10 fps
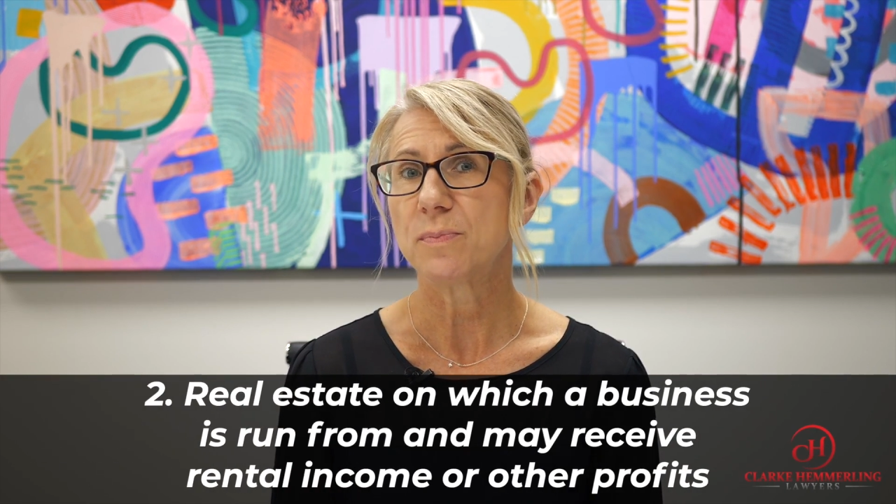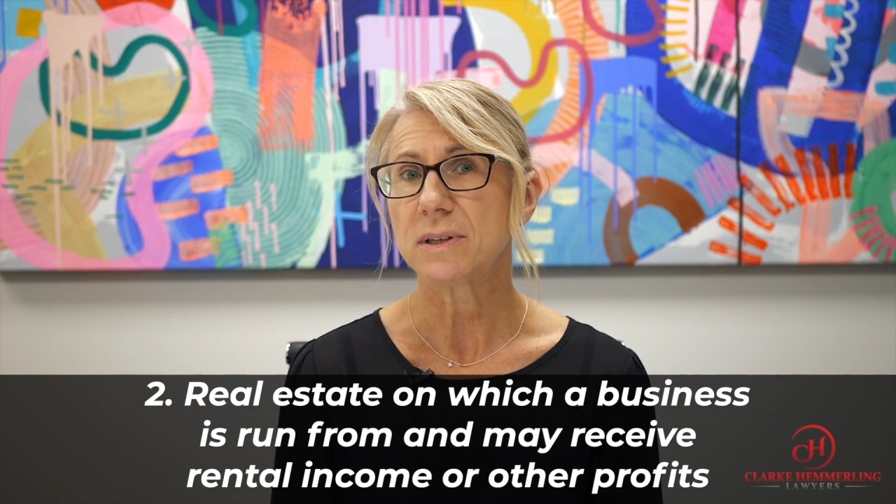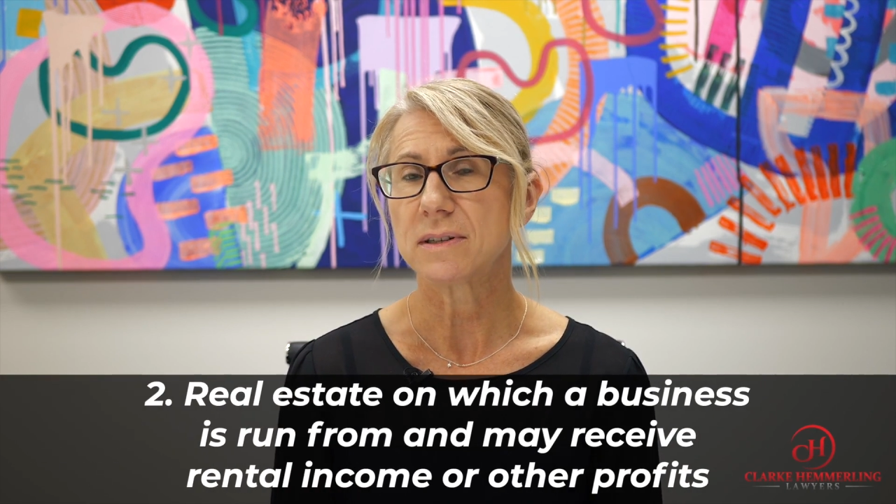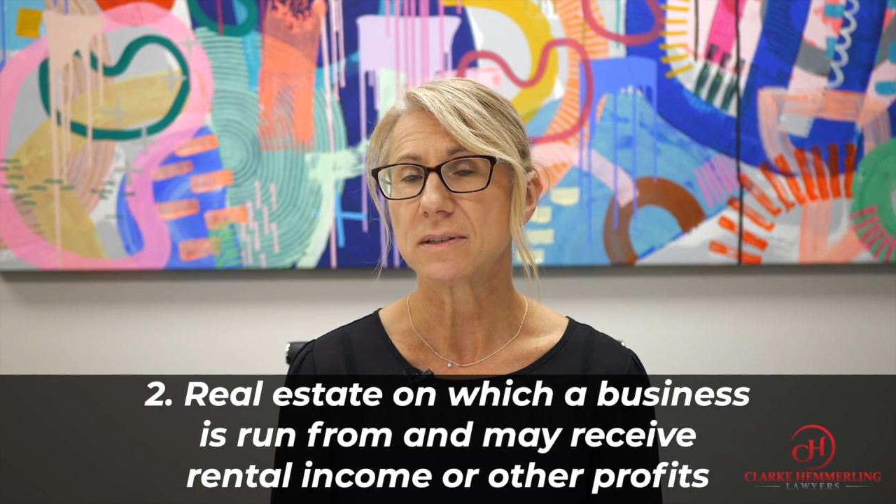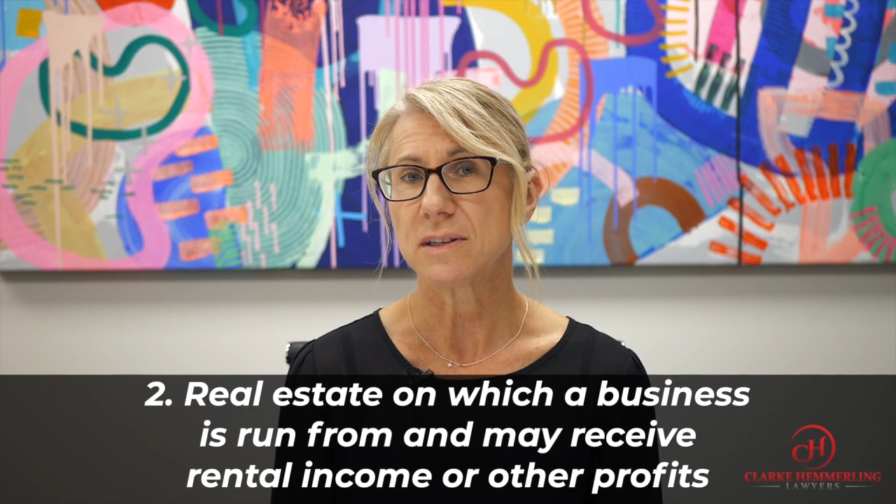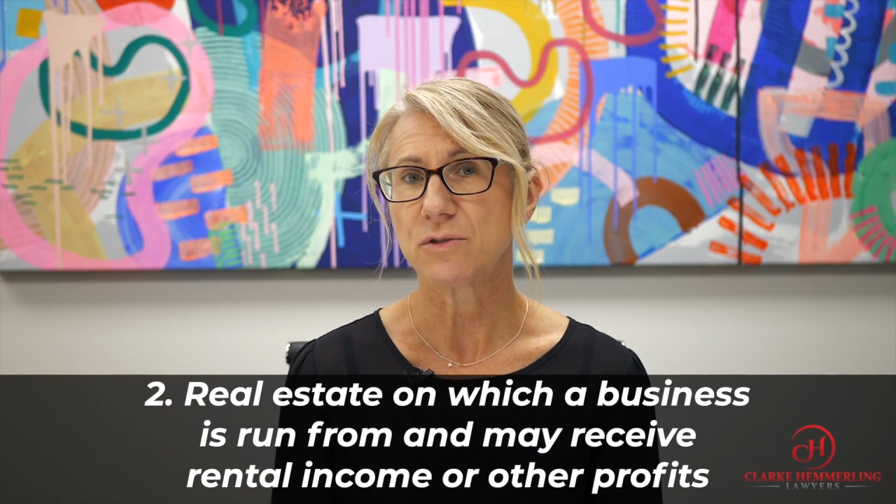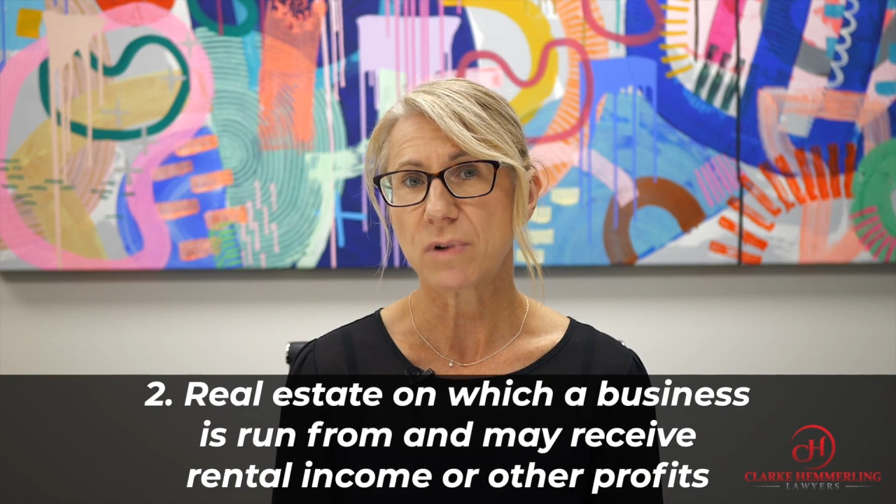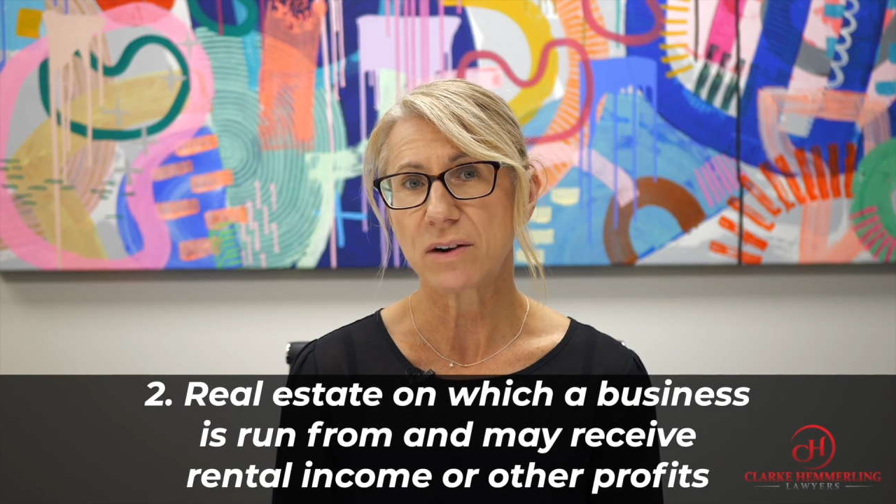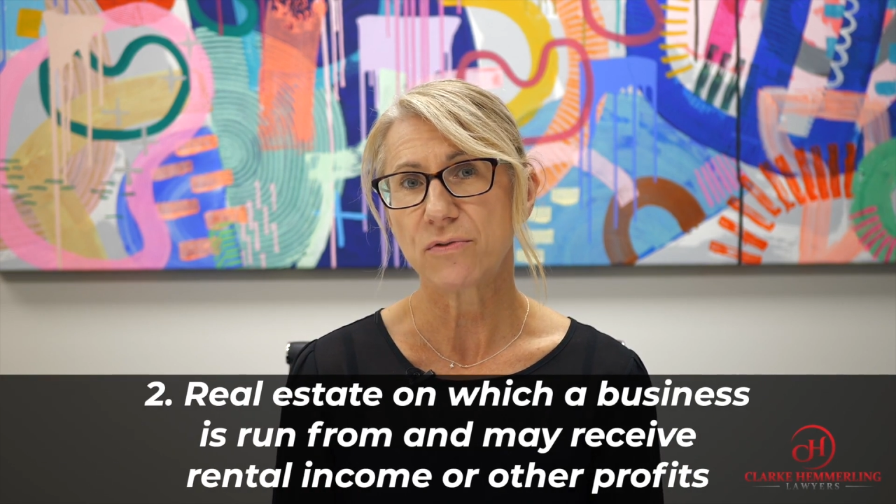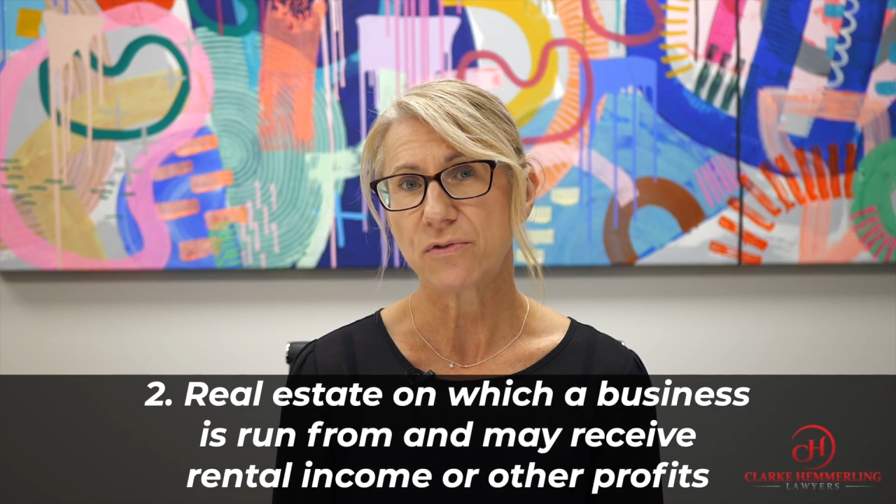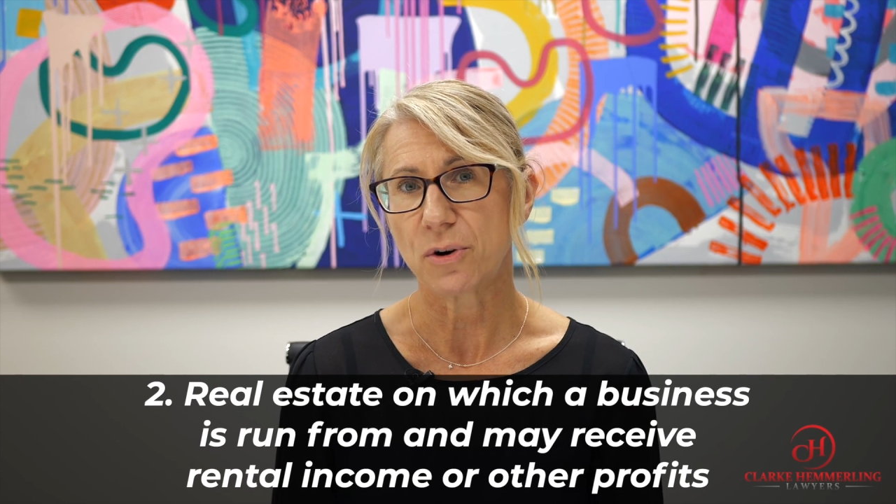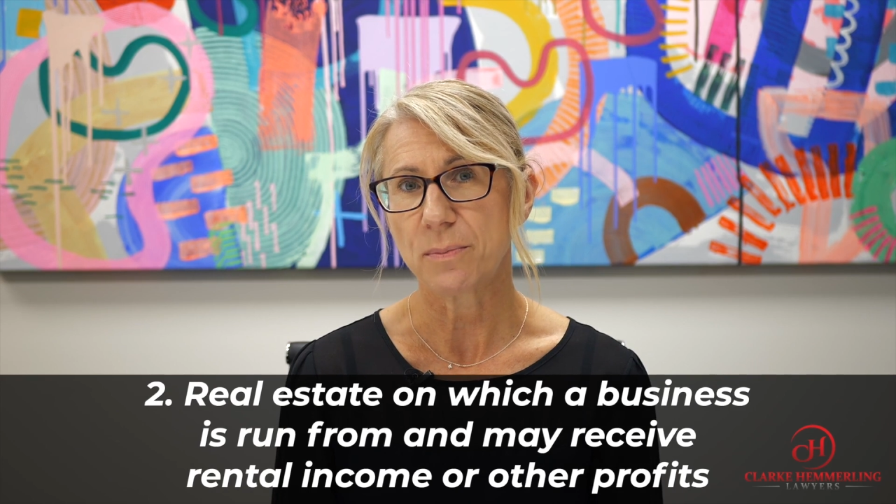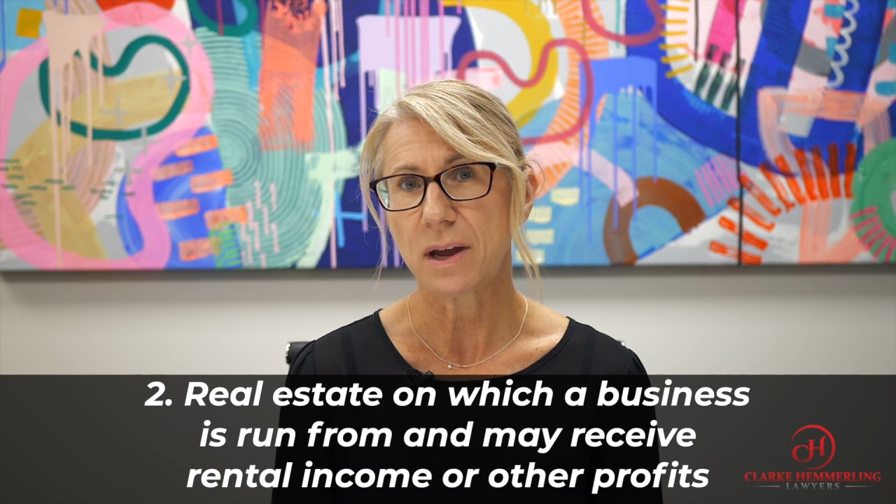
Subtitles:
business is run from